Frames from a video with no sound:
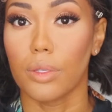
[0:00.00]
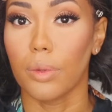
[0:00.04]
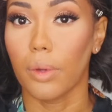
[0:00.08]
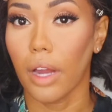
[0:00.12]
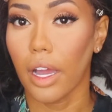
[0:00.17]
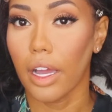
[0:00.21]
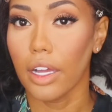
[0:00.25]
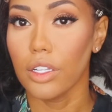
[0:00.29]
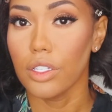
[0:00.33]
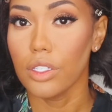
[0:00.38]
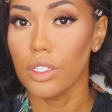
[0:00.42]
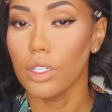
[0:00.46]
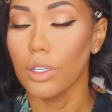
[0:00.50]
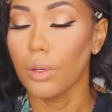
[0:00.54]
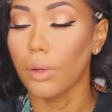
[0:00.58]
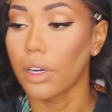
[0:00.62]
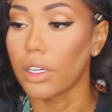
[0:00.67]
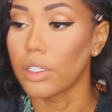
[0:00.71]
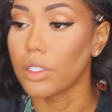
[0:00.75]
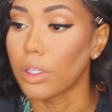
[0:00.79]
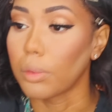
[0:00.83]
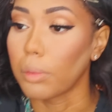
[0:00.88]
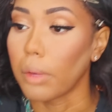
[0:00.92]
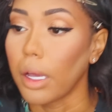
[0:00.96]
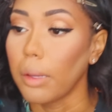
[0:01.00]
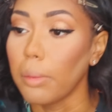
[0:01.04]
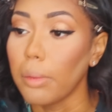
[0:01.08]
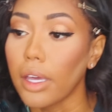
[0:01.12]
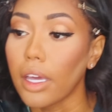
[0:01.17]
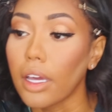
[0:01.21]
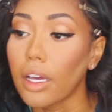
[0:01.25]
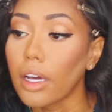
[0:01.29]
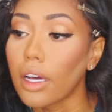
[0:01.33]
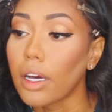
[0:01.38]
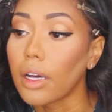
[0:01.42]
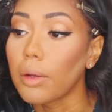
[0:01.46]
is what I do when I do my
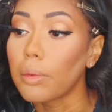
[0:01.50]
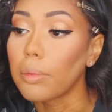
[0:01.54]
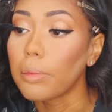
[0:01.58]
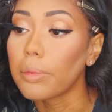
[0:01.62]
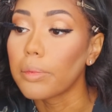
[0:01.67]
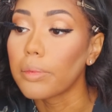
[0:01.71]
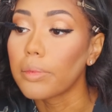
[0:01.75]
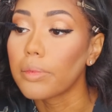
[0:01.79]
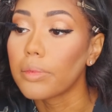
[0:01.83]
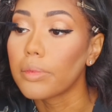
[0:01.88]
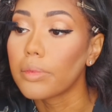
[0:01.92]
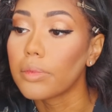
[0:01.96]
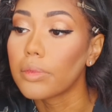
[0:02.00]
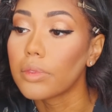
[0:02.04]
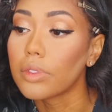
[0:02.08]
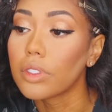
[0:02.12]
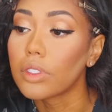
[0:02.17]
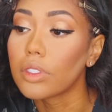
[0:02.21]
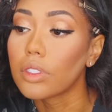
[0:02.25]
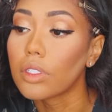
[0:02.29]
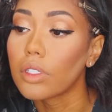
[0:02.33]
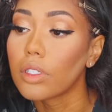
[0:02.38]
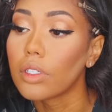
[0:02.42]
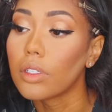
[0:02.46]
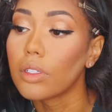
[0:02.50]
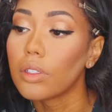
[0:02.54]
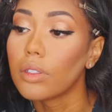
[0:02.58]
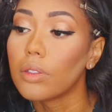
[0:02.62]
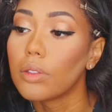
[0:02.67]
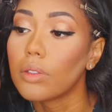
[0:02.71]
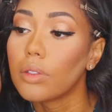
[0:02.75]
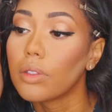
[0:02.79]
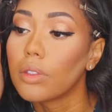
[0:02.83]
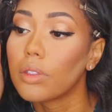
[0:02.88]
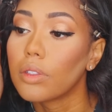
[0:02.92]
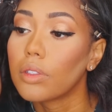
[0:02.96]
makeup.
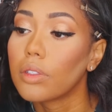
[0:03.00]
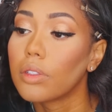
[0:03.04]
So